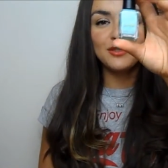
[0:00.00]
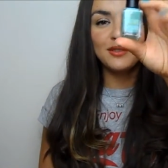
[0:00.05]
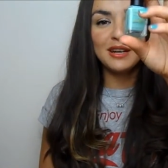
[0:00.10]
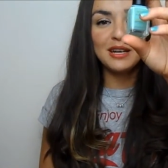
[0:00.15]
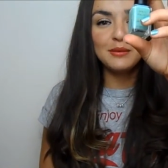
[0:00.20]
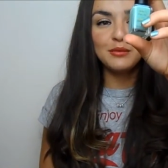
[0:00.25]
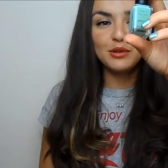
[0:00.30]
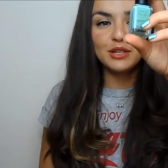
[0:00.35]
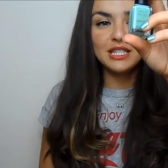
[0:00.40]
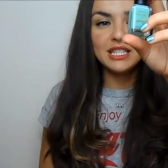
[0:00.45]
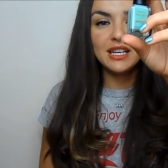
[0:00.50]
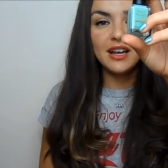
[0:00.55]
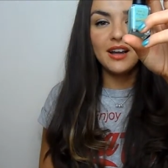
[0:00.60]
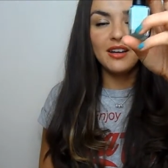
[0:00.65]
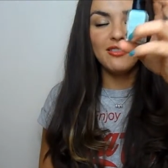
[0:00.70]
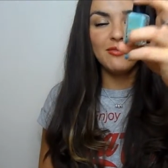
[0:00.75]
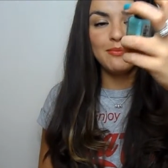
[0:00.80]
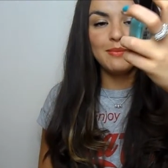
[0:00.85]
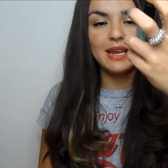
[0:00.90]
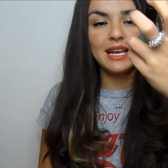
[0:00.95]
it's a really pretty
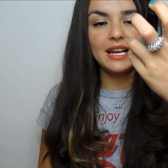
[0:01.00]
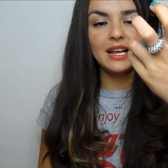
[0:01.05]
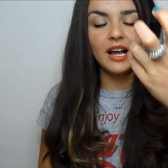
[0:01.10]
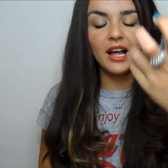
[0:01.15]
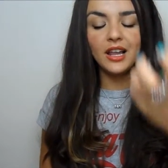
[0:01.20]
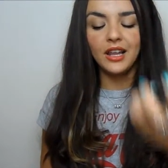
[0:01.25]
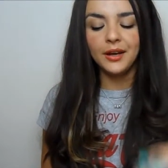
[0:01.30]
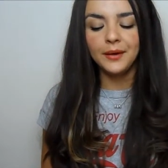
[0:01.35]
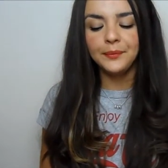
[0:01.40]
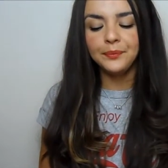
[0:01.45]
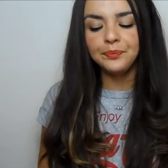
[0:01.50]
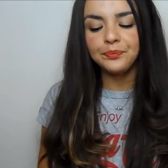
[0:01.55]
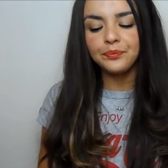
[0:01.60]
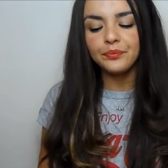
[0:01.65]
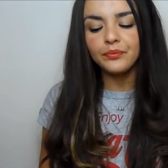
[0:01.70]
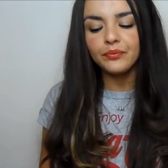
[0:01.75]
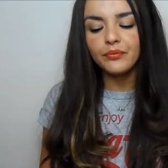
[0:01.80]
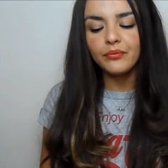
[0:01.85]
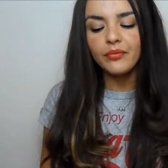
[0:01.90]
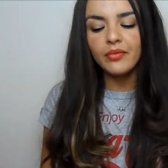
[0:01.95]
kind of mint colour.
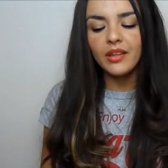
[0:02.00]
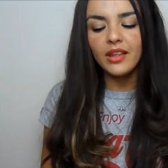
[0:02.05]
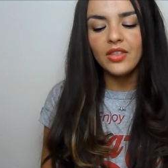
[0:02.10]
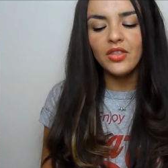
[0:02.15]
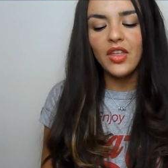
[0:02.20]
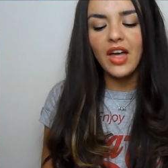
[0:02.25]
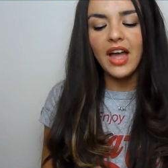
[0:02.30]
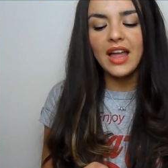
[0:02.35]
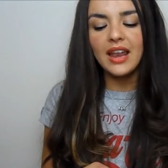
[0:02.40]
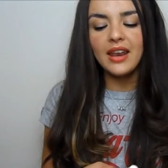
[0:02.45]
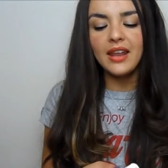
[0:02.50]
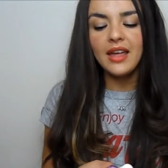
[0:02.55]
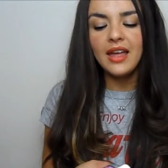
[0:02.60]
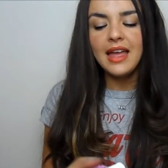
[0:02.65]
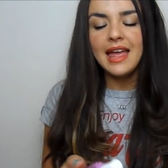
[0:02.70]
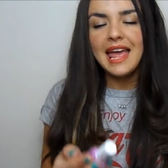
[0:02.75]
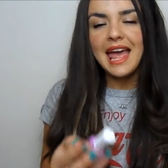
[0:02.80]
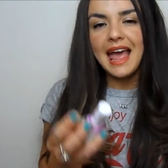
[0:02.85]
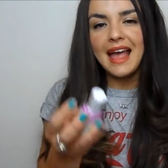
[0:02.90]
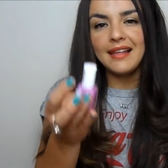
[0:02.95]
Then
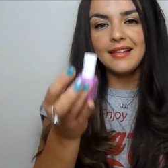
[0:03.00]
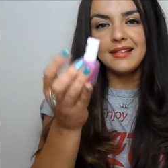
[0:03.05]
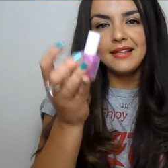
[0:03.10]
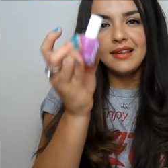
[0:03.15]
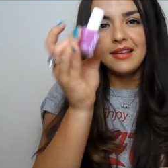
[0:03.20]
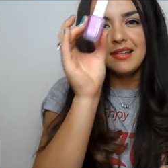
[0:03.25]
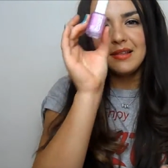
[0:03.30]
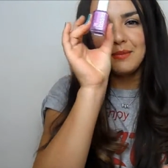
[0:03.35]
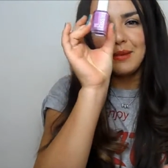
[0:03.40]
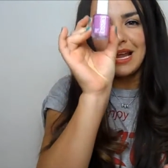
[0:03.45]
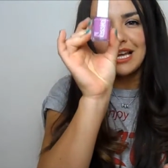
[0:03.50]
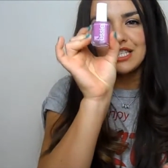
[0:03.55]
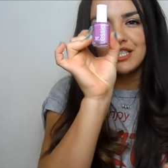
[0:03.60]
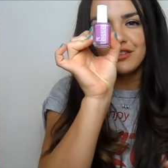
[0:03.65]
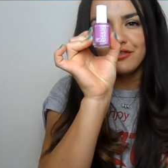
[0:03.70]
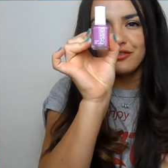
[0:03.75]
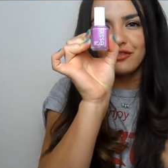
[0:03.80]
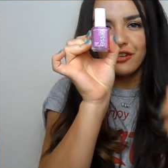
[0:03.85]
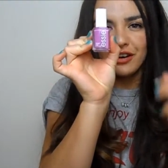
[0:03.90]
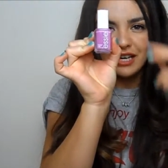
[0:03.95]
Essie
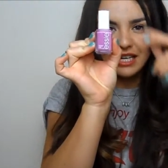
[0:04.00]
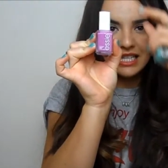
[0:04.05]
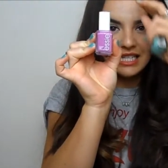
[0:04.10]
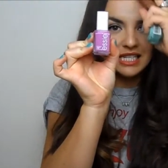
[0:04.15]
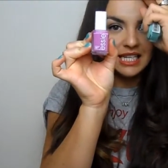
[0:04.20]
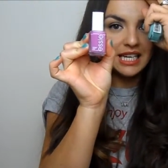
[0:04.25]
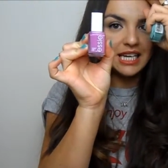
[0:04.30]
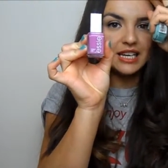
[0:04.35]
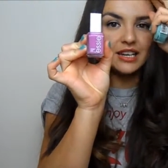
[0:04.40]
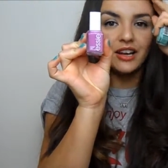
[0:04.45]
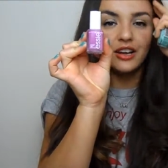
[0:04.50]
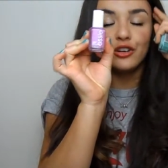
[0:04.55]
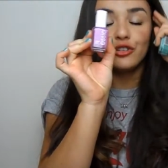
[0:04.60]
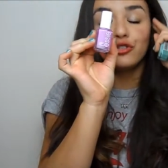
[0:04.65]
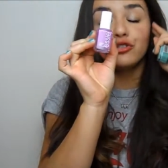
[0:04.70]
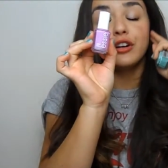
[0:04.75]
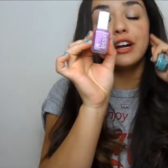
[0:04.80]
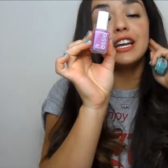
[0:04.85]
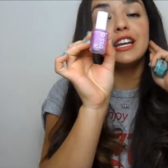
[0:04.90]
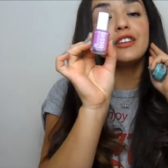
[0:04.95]
Splash of Grenadine, a
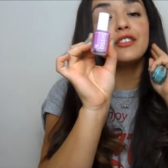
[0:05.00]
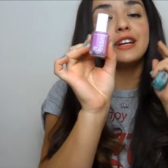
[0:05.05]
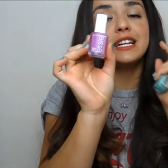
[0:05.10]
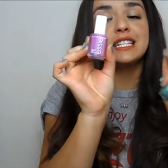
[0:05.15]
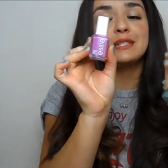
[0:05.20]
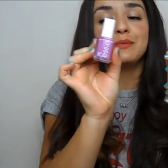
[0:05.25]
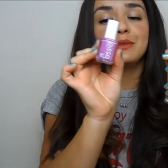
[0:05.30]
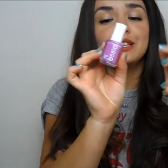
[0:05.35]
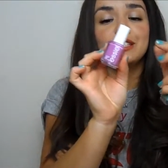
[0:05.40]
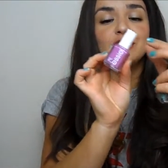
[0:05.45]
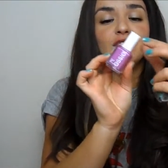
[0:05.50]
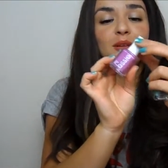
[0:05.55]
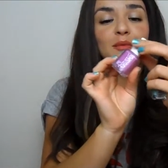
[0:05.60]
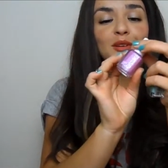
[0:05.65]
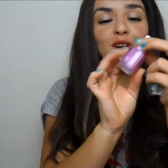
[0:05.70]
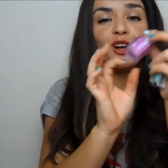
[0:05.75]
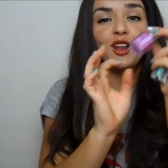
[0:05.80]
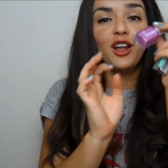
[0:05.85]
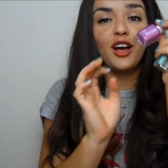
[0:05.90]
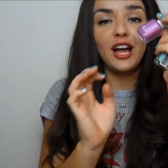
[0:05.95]
great, great
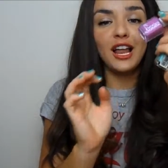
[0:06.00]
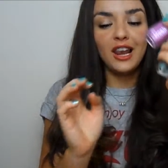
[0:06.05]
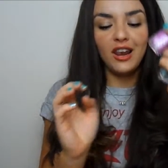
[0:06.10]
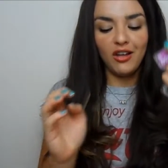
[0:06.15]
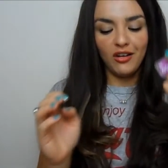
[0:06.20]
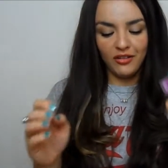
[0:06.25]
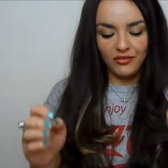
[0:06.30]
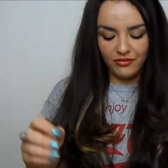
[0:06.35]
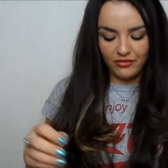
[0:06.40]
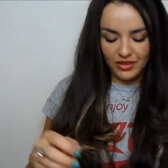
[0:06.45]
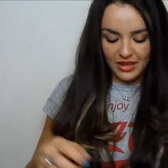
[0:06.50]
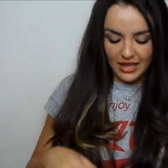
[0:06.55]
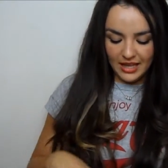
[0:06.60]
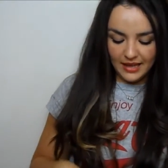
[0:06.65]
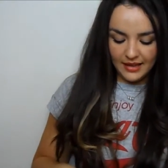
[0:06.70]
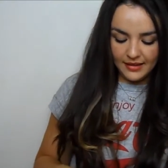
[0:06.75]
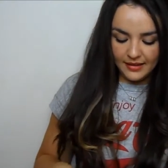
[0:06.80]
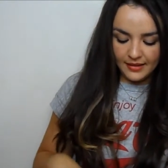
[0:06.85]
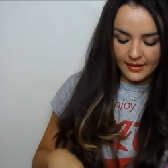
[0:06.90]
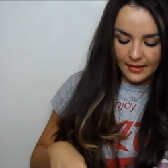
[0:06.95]
springtime colour. I love
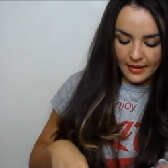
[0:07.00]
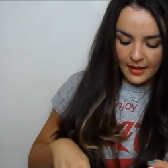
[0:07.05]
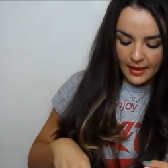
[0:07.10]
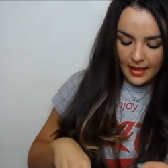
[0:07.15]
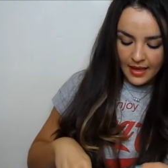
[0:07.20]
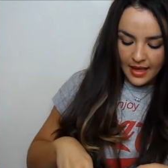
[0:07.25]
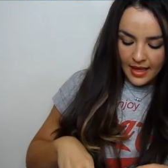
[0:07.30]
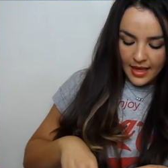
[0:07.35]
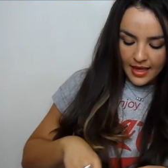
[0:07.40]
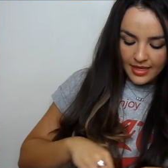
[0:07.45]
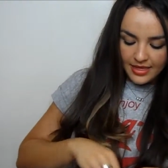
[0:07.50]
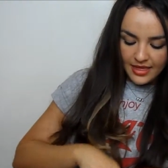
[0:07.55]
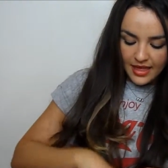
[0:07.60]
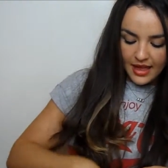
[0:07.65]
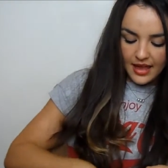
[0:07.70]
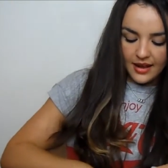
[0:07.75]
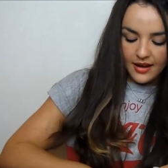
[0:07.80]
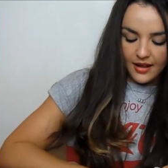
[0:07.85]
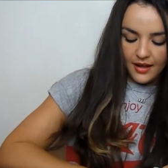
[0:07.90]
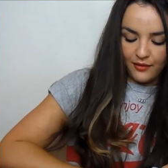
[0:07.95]
this.
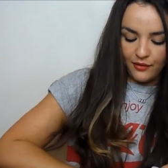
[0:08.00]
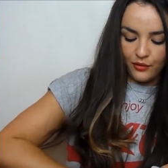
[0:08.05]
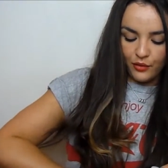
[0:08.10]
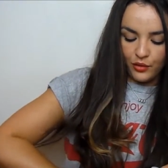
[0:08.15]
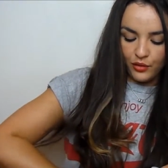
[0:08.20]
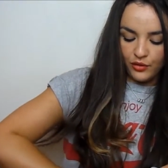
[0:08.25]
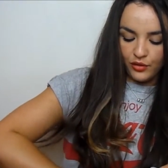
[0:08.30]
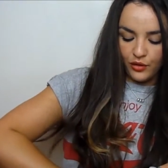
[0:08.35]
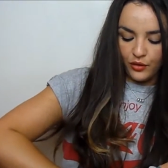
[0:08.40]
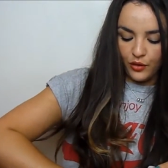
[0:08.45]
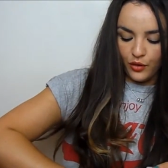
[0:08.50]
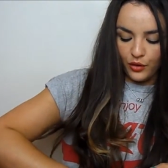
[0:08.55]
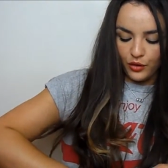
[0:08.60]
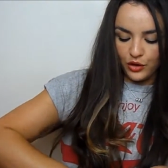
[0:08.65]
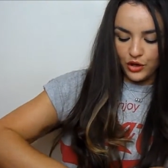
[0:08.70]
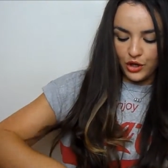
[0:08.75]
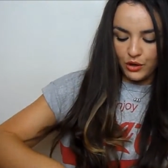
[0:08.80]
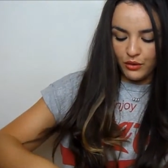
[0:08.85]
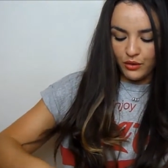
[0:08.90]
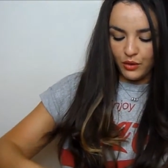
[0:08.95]
Then I've also
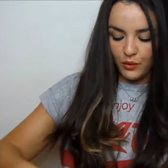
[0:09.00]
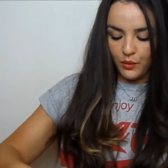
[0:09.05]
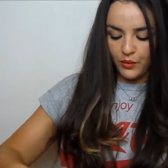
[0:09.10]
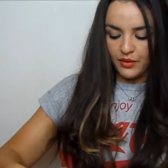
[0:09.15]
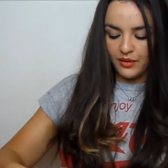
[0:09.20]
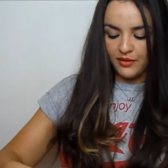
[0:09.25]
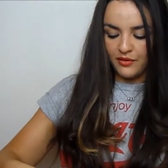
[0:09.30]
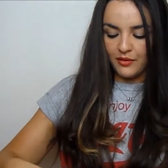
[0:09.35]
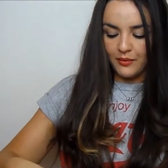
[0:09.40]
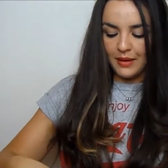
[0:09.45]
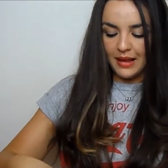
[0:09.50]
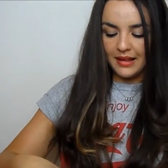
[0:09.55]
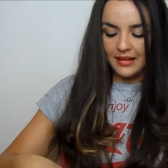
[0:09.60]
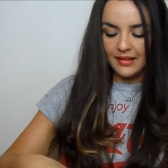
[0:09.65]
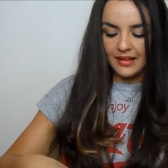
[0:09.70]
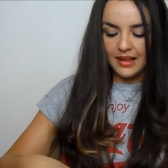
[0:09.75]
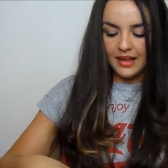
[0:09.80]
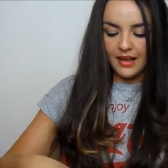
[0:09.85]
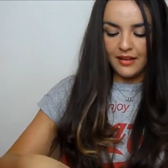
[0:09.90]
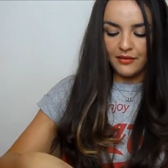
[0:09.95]
got two other ones from
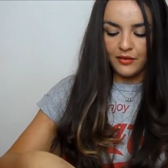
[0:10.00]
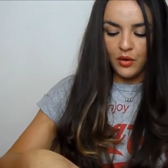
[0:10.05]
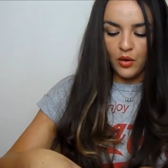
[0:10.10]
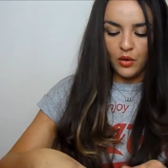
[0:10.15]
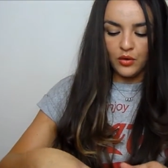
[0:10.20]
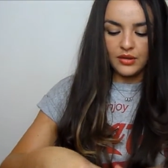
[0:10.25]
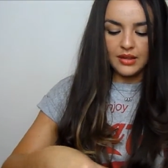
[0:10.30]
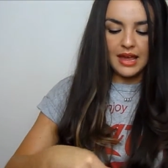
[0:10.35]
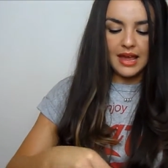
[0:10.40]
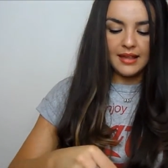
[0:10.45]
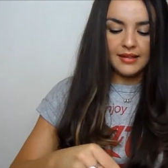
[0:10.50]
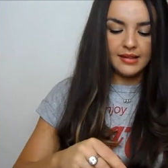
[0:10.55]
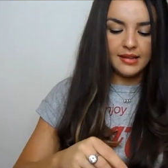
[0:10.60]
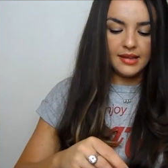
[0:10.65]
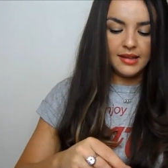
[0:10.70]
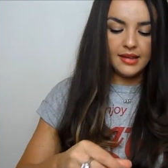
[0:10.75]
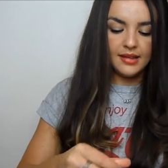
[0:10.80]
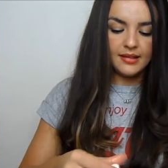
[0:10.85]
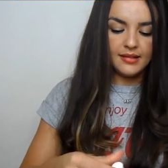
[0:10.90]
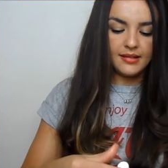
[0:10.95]
Essie. I've got
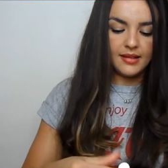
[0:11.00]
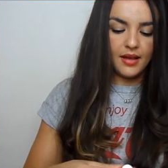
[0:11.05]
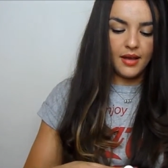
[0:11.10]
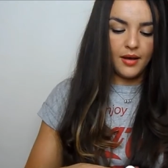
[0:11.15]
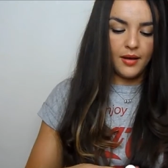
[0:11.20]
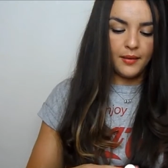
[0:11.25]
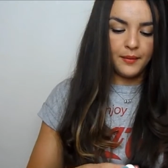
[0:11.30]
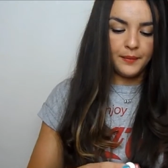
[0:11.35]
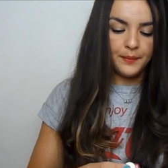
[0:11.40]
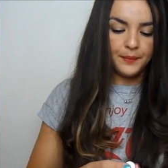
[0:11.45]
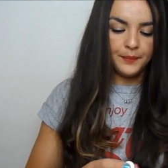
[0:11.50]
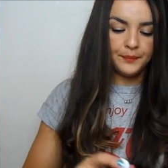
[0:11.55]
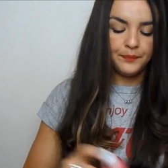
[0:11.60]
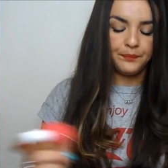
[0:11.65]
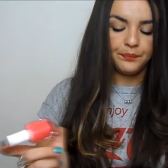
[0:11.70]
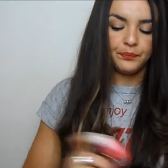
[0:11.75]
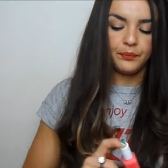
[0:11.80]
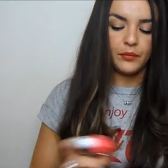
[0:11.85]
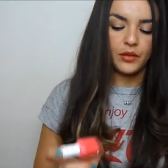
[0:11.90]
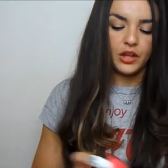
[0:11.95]
Essie's
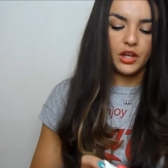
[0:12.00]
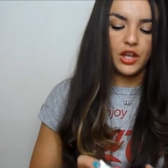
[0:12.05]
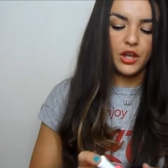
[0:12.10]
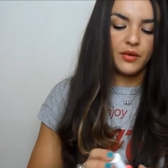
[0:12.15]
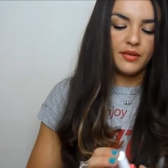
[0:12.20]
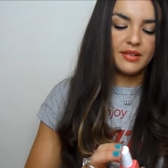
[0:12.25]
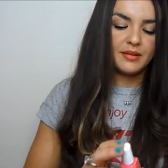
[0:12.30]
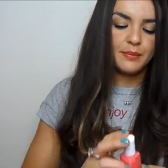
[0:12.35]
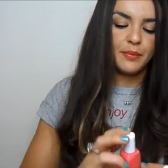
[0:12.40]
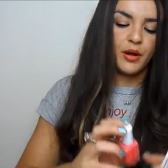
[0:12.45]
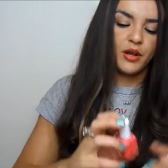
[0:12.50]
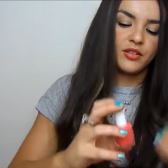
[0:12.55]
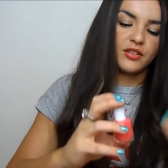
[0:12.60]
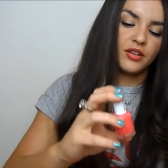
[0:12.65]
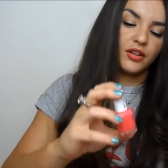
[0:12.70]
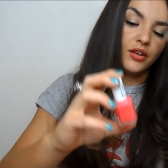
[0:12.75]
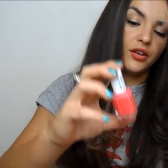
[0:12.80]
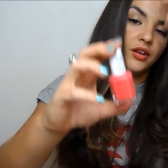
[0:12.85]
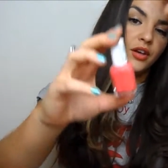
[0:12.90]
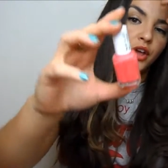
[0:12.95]
Cute as a
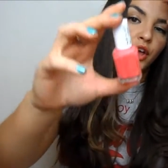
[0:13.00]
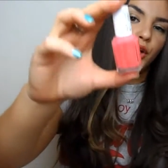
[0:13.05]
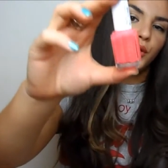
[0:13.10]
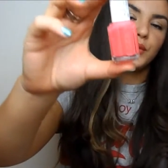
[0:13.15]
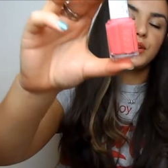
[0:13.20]
Button,